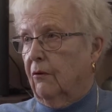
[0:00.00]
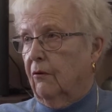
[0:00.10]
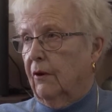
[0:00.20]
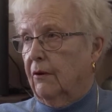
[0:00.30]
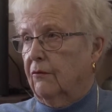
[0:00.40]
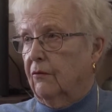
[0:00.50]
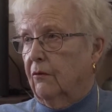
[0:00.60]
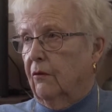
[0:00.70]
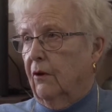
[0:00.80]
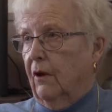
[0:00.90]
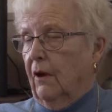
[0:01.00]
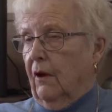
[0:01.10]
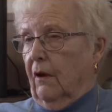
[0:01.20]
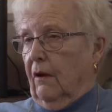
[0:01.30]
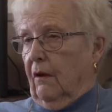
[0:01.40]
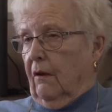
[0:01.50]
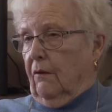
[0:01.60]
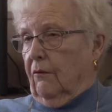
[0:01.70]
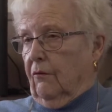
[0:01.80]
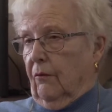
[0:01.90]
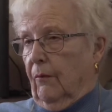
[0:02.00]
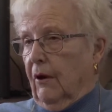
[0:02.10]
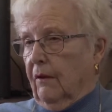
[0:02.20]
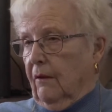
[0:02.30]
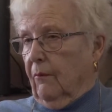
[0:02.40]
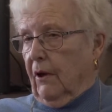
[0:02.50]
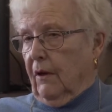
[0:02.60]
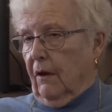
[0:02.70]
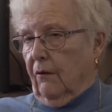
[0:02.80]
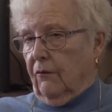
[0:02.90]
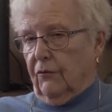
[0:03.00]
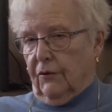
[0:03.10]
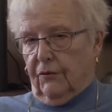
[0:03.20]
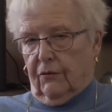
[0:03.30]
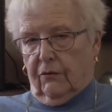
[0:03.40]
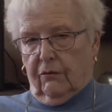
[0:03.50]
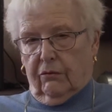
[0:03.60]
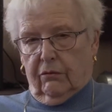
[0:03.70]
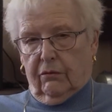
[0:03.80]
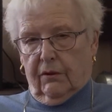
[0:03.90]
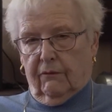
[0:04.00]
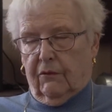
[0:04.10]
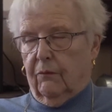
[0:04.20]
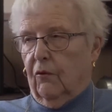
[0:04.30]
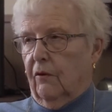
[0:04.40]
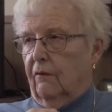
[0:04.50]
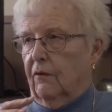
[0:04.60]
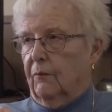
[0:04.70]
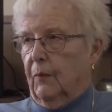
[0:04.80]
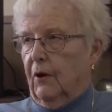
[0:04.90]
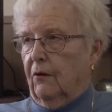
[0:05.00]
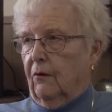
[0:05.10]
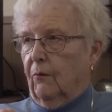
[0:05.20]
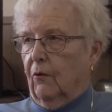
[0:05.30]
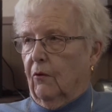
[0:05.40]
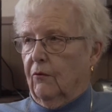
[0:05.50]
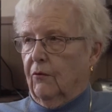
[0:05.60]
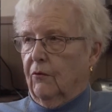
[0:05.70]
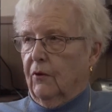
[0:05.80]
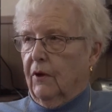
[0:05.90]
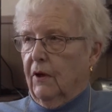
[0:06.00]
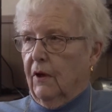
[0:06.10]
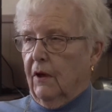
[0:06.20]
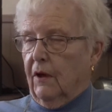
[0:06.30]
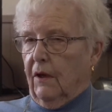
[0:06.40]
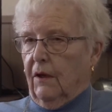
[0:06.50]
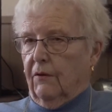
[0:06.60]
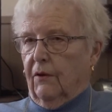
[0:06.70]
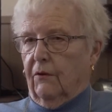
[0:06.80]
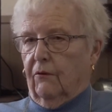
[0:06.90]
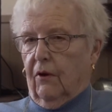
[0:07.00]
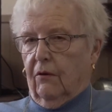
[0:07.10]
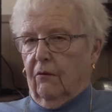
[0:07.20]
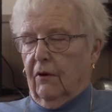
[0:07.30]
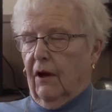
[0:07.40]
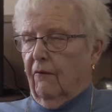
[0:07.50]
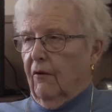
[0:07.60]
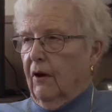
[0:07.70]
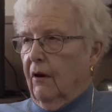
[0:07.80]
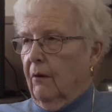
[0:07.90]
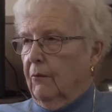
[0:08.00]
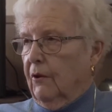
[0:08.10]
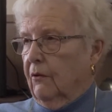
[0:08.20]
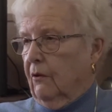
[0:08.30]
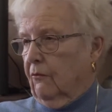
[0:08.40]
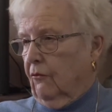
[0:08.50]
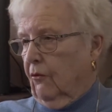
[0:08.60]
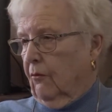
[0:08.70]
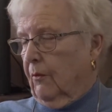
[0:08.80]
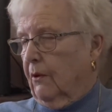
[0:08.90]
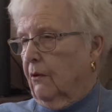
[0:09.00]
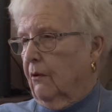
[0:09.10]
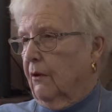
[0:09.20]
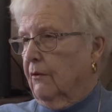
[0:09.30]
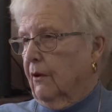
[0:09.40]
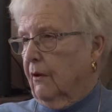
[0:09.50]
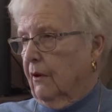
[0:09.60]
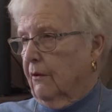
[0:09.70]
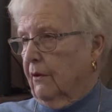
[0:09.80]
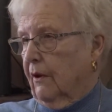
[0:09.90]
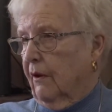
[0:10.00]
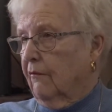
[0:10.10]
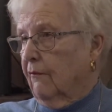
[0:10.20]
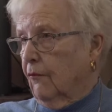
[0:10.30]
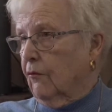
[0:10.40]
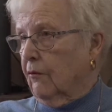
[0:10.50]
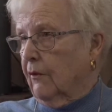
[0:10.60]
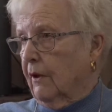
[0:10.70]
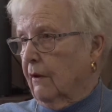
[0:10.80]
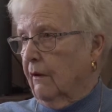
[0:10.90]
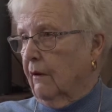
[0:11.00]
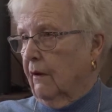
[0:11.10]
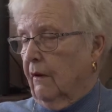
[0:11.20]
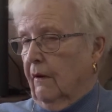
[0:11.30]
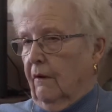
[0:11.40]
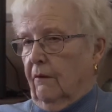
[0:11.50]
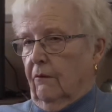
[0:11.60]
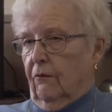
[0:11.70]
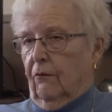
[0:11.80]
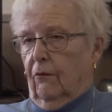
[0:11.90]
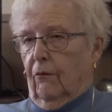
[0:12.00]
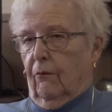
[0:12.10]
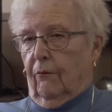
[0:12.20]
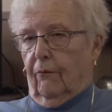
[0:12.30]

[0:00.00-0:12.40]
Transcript: going, so Marta, my younger sister, she was more of a speaker so he said to Uncle, can we come? She said, sure, but there's a heavy work there. So